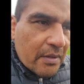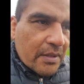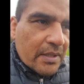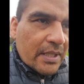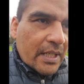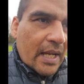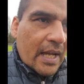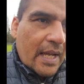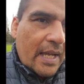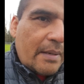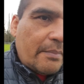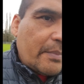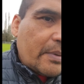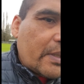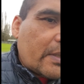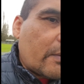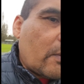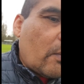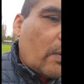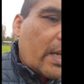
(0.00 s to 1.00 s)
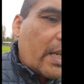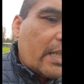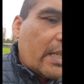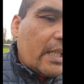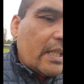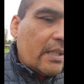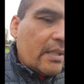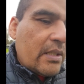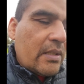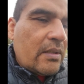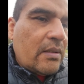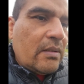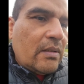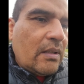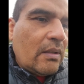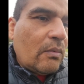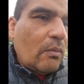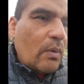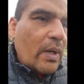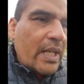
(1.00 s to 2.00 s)
times when he's
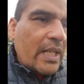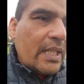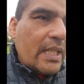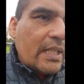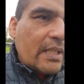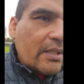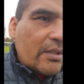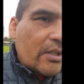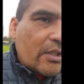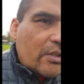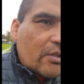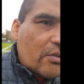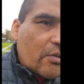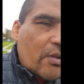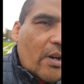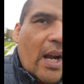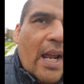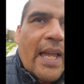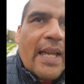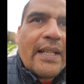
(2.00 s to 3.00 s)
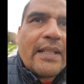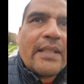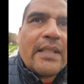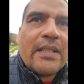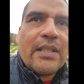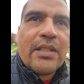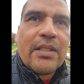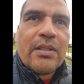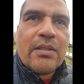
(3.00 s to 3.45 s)
just trying to just